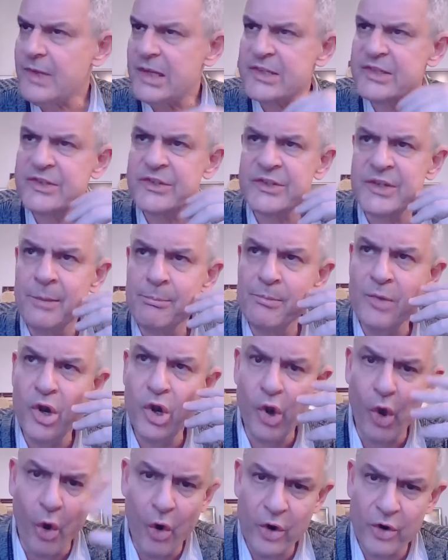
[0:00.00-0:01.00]
some
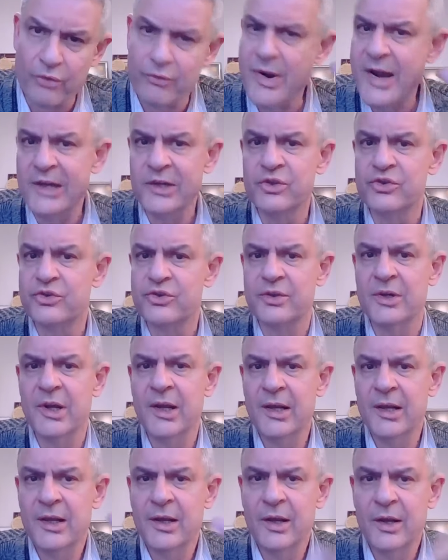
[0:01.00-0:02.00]
long range
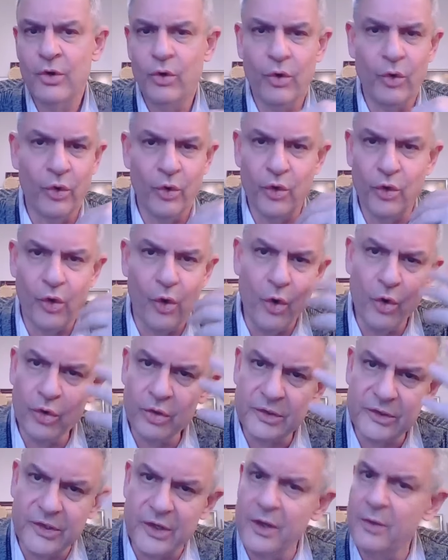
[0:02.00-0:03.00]
or
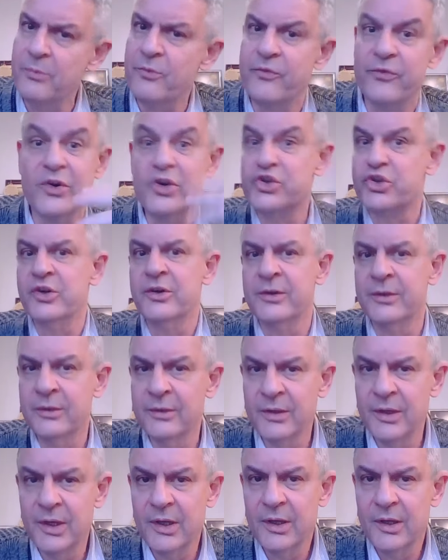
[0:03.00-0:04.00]
long term
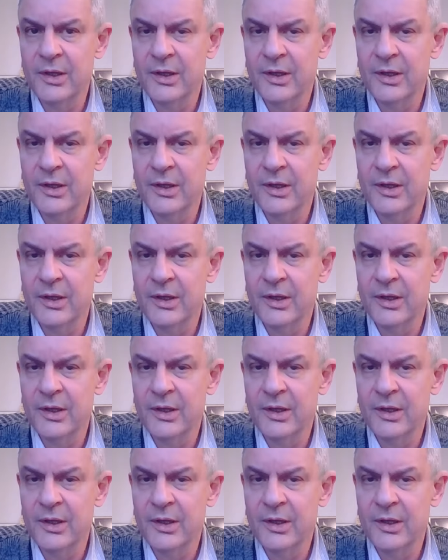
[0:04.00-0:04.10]
vision,